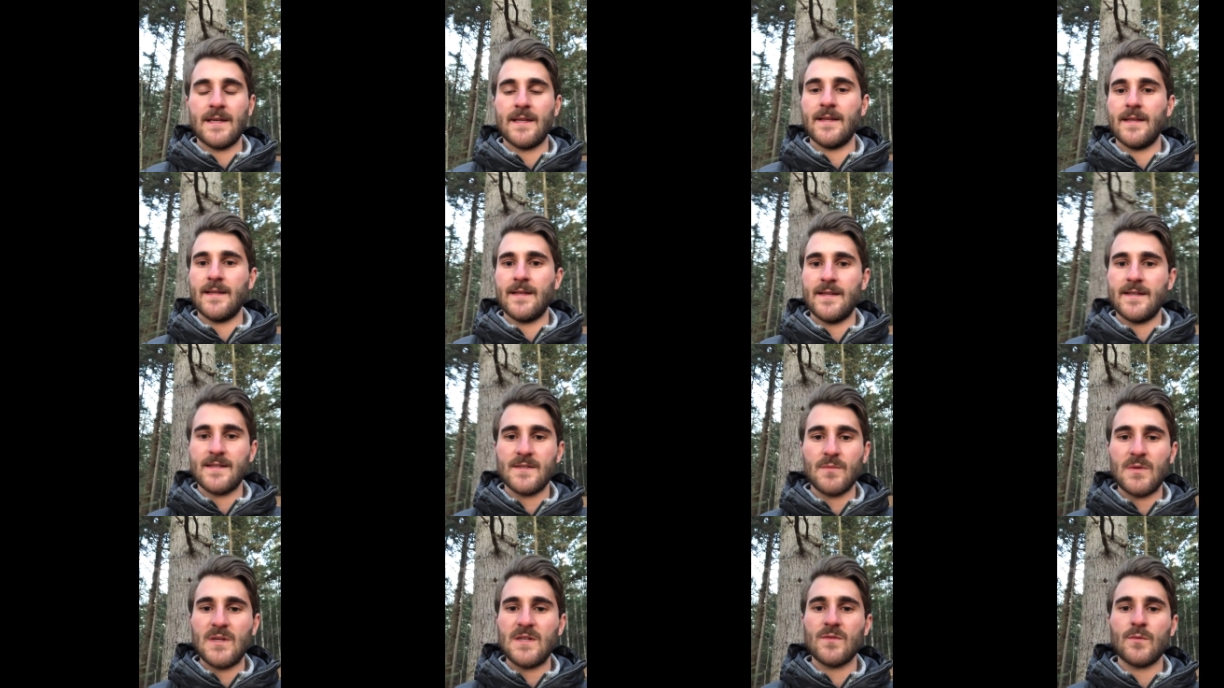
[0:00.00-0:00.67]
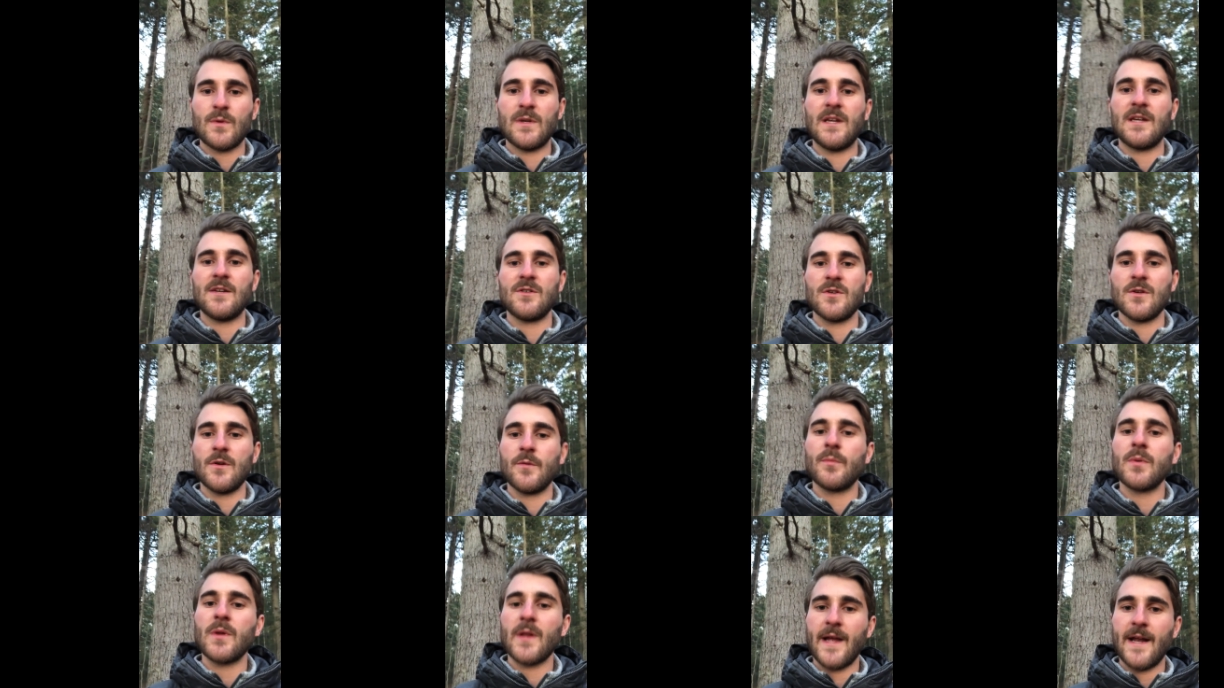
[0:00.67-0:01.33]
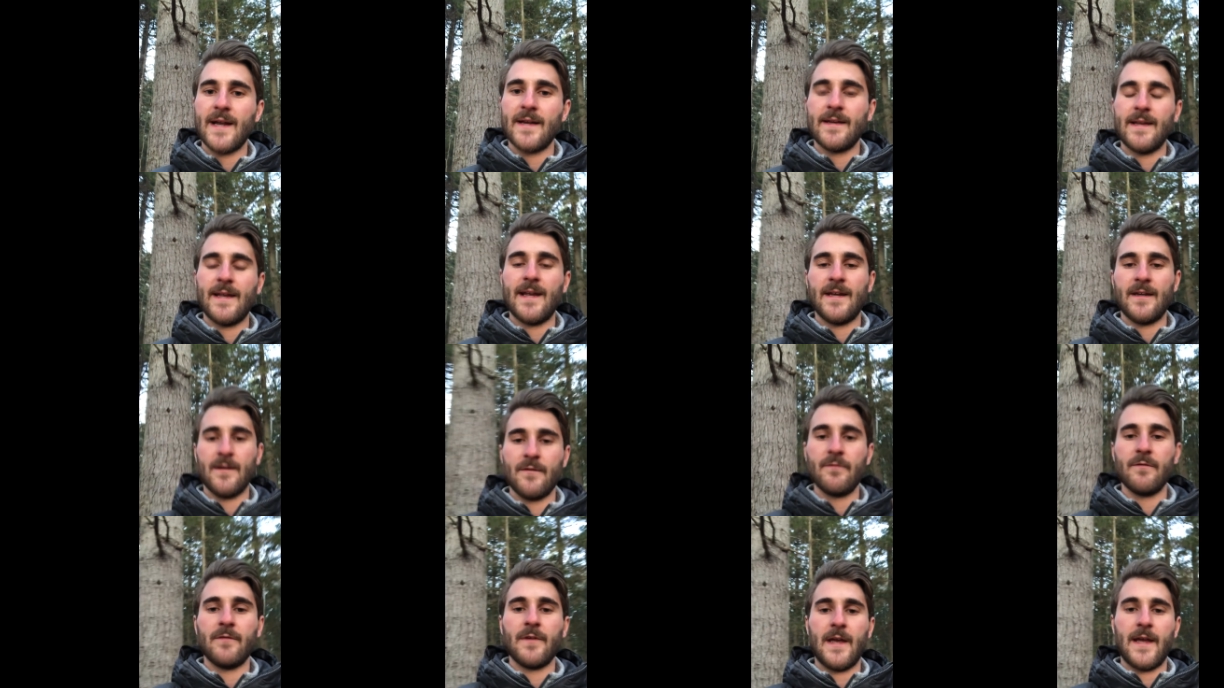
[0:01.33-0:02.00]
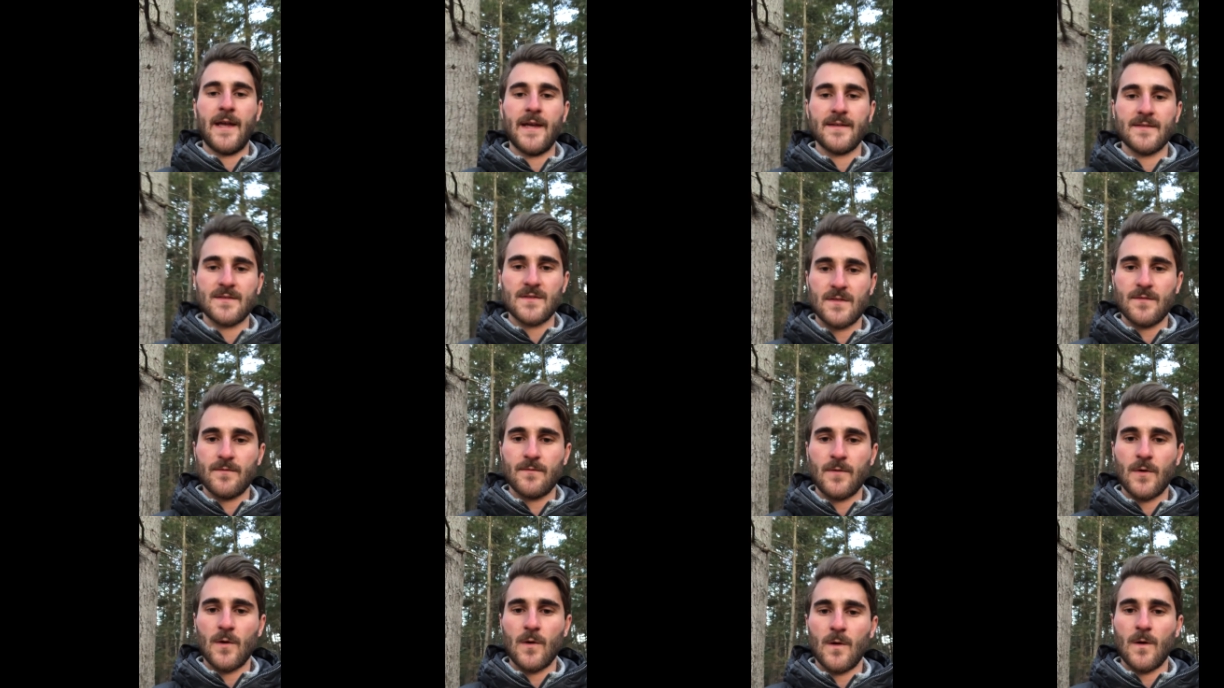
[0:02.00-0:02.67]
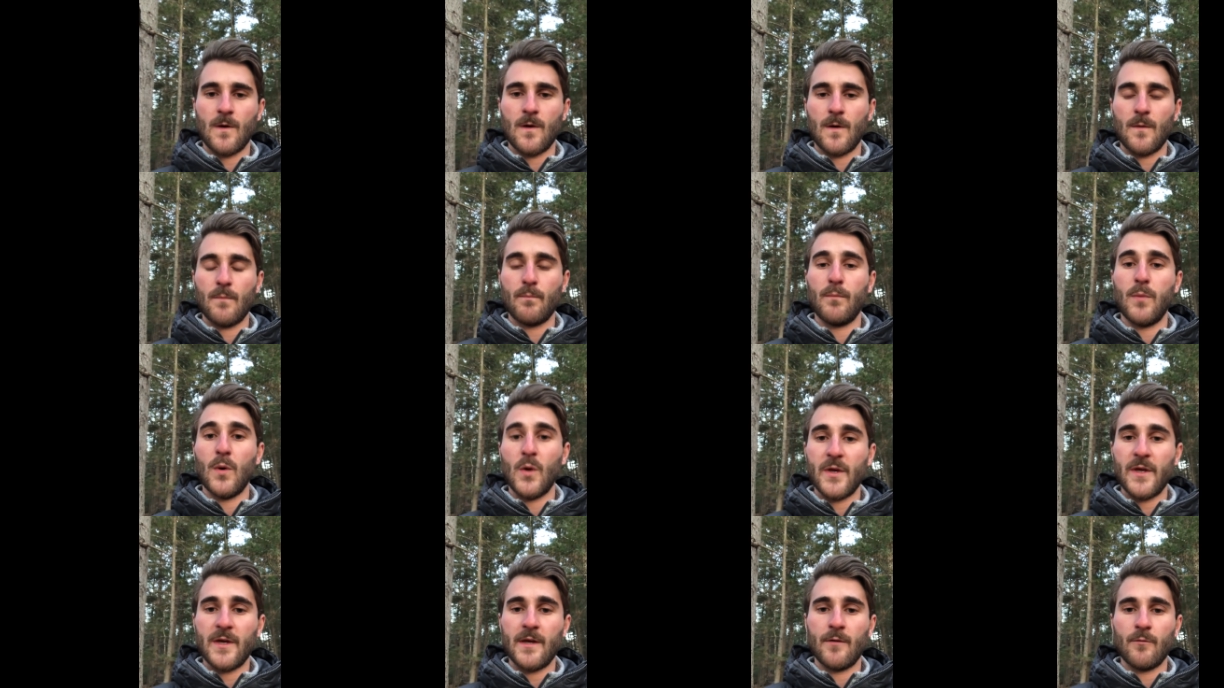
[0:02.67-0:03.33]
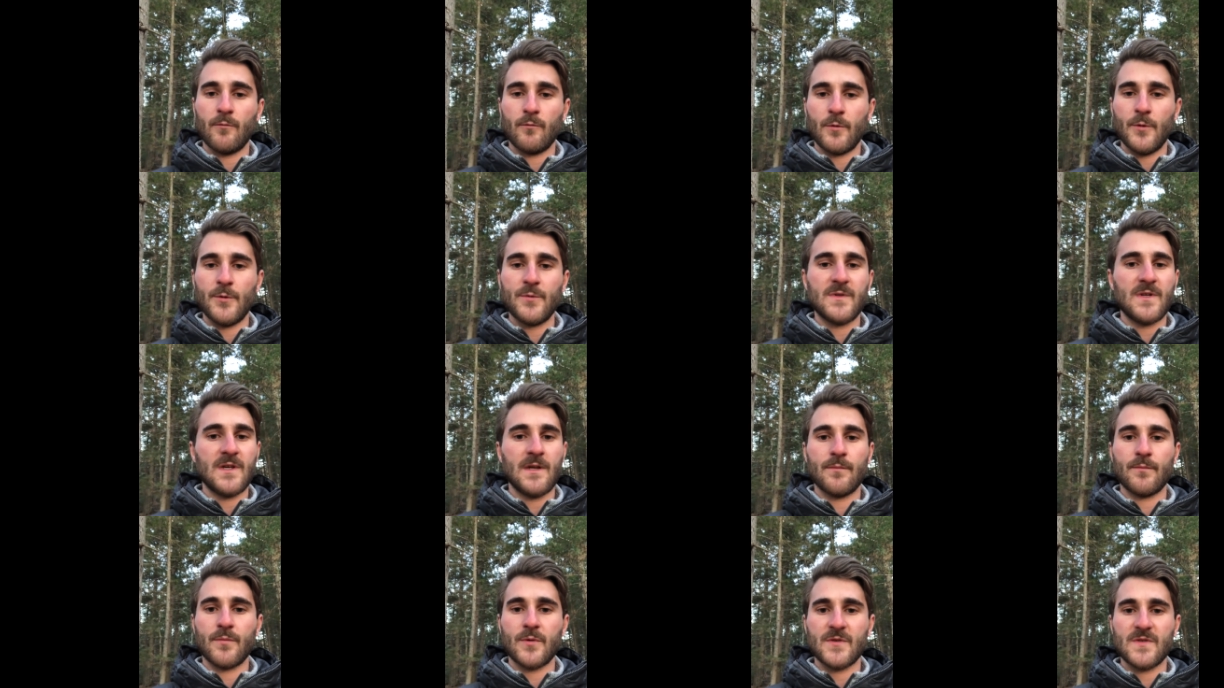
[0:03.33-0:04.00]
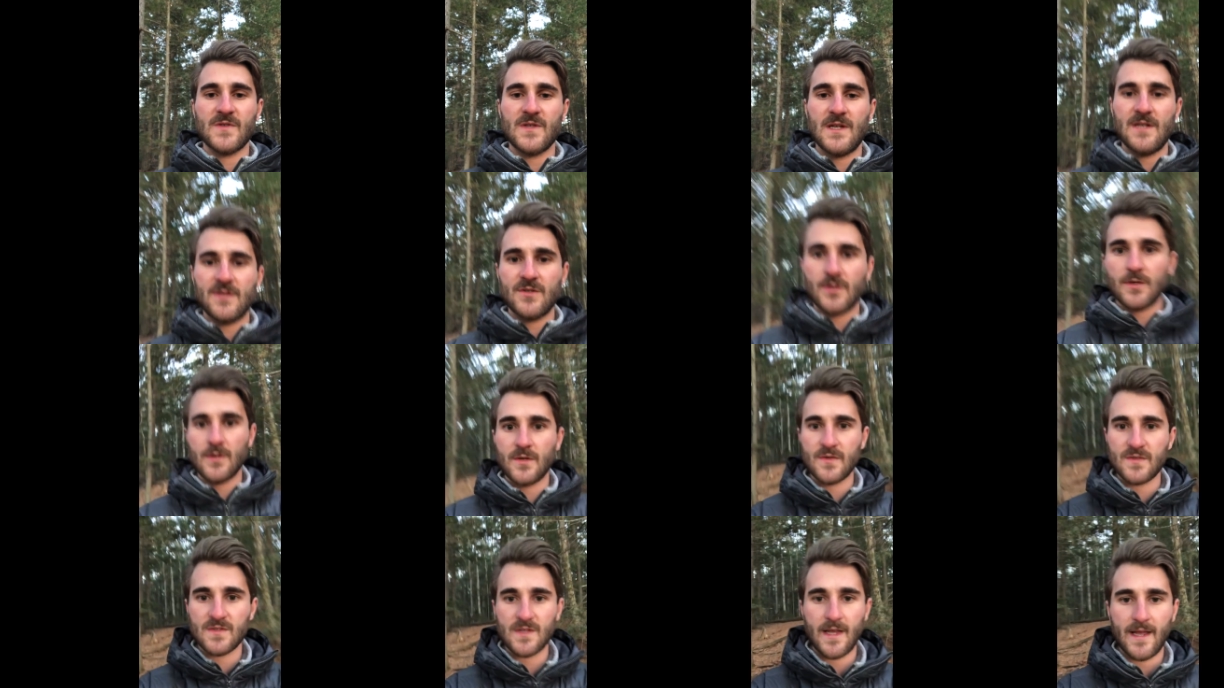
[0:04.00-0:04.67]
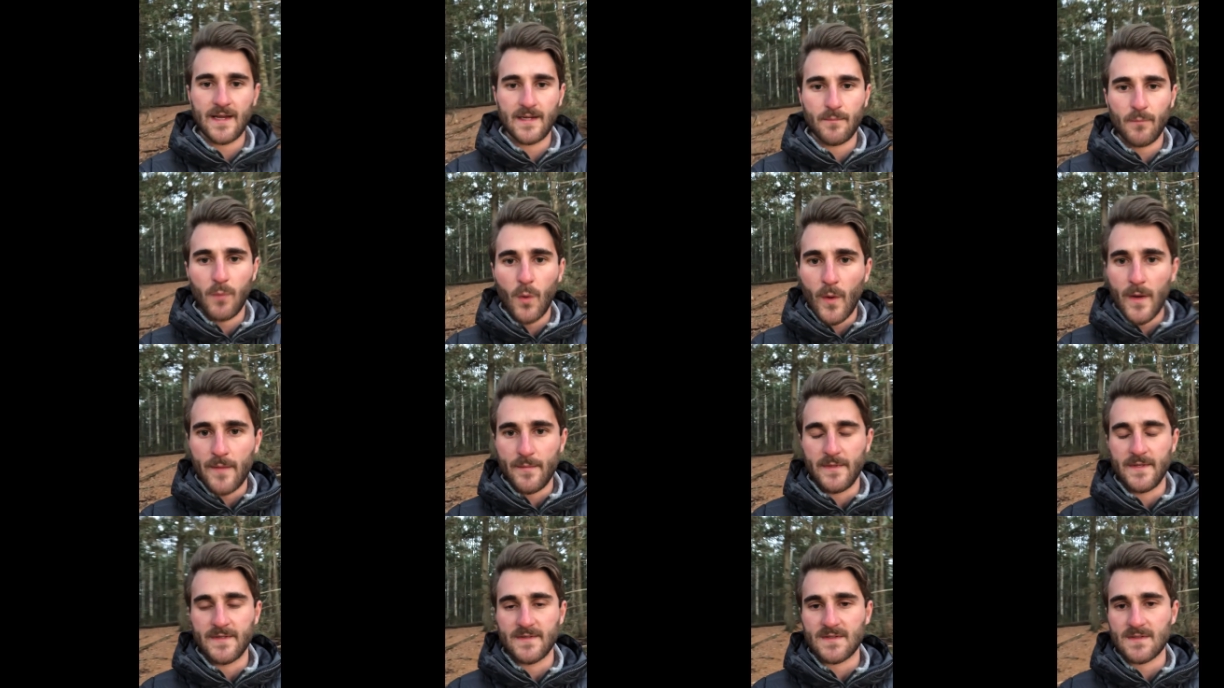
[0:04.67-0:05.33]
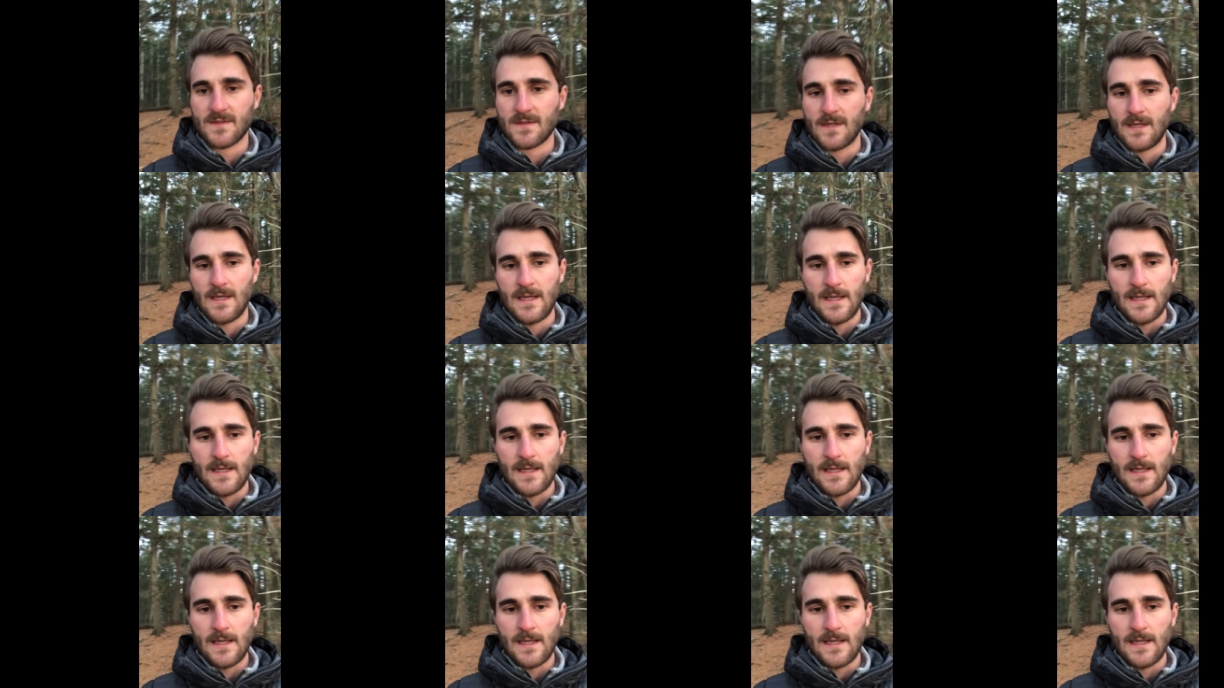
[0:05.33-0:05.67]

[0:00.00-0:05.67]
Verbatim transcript: uh, this means we need you to plan in advance for booking routine procedures and appointments.